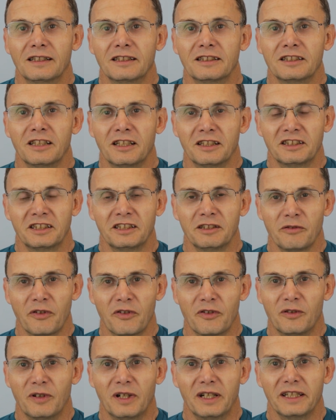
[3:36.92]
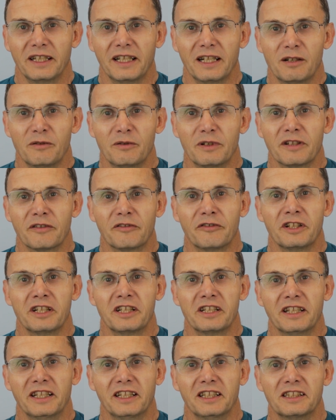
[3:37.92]
So I still thought, yeah, I want to
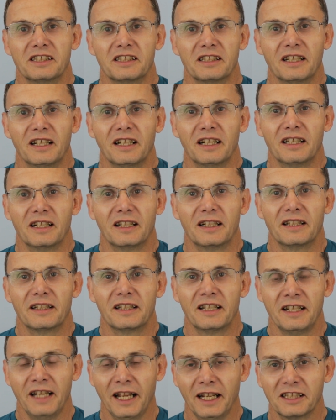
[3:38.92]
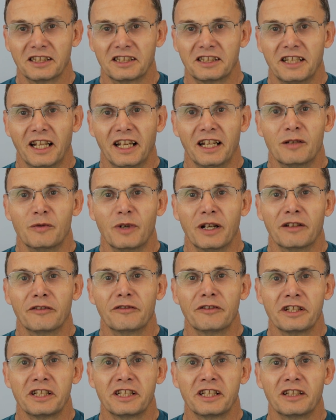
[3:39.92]
fish this. The next day I went
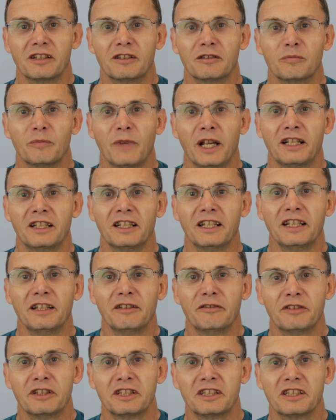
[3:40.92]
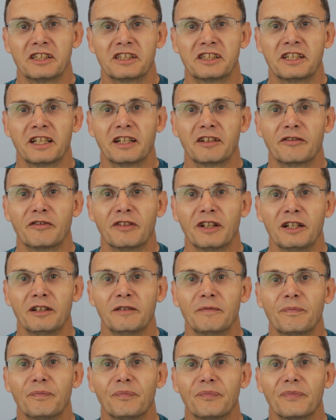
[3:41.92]
fishing on Medley, fished a stick
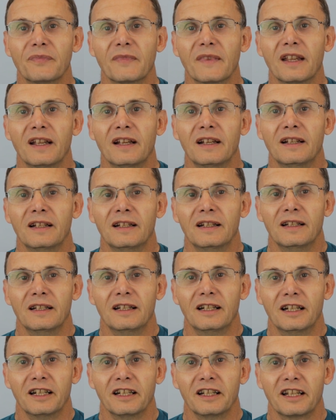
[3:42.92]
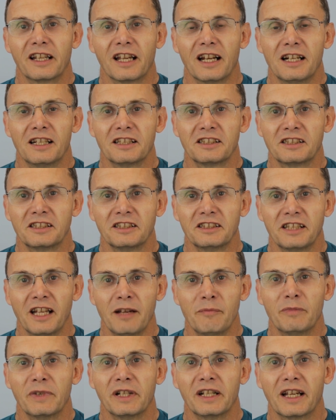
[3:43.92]
float and casters,
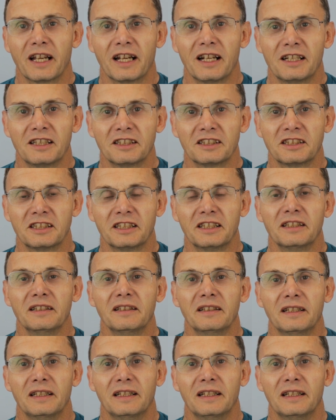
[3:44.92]
hempen caster,